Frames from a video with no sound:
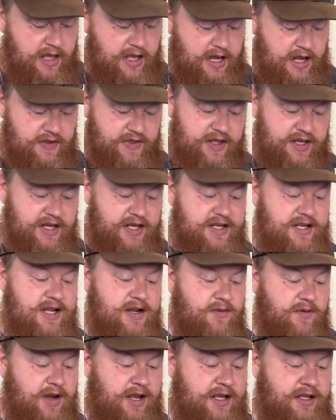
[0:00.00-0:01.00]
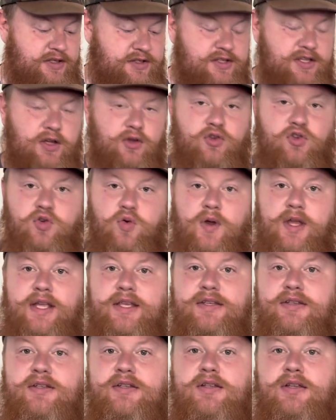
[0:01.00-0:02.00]
And then the D-rings, they'll
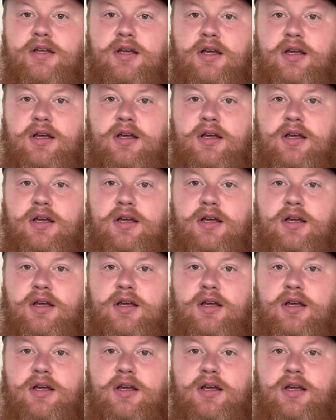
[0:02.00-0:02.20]
twist.